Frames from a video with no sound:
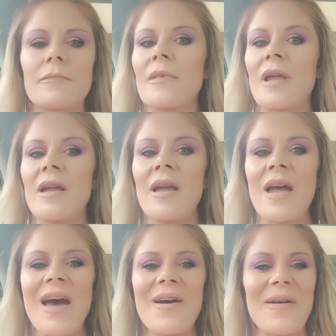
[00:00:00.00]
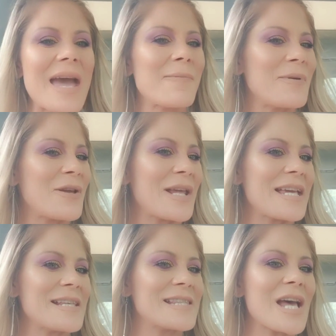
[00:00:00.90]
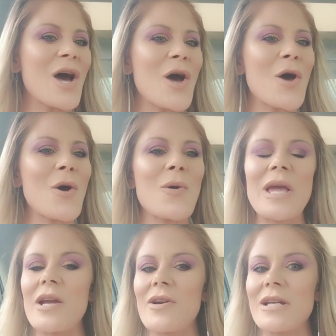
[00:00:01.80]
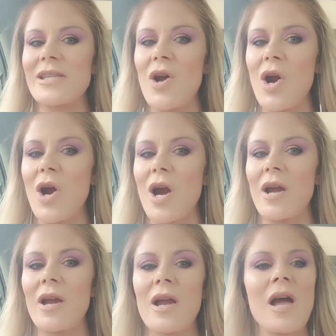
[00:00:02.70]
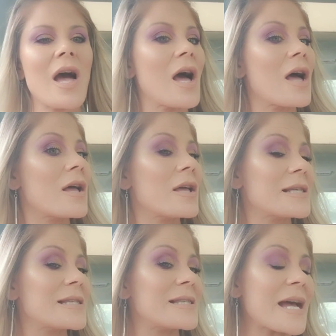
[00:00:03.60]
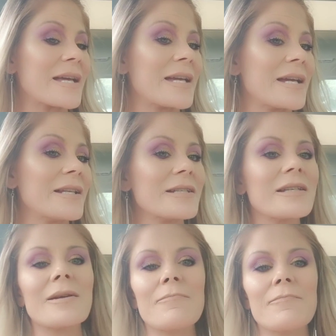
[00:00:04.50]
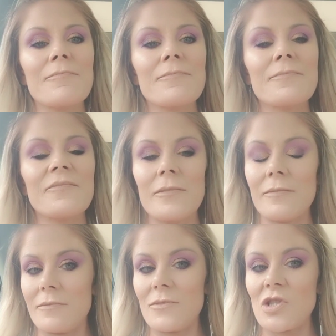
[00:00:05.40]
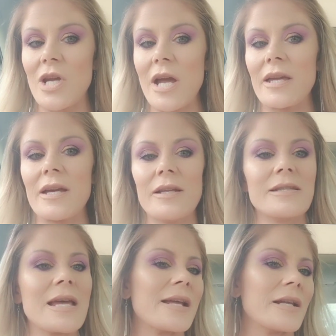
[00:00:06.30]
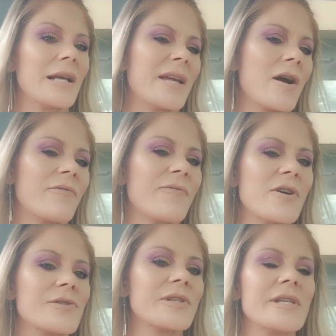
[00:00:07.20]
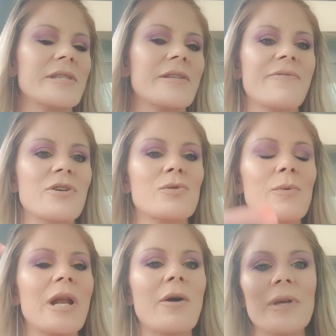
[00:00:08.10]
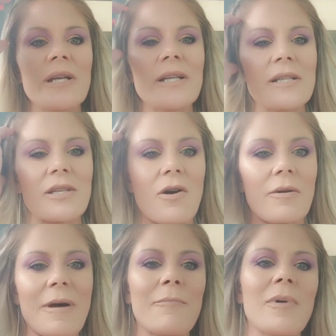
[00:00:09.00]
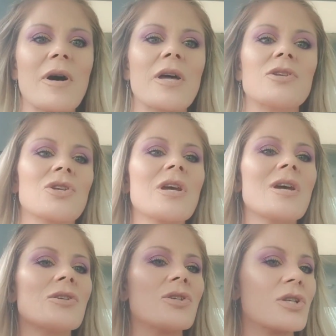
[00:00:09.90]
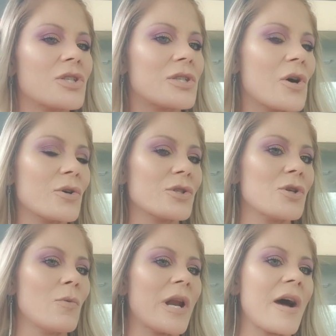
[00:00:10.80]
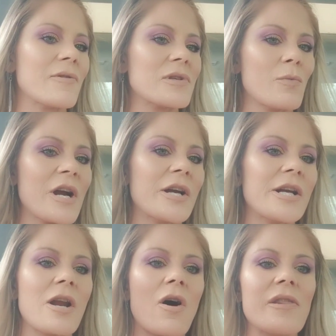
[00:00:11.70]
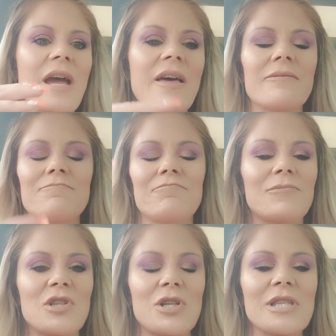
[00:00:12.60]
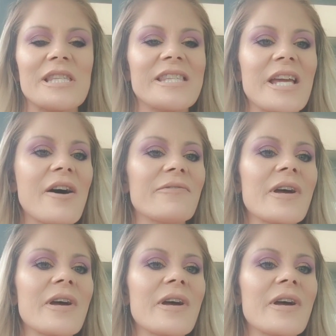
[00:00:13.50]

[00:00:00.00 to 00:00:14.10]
Okay, beauties, so here is our second check-in, technically our first, because the first one I really didn't talk about much. Just told you what I was wearing and all that good stuff.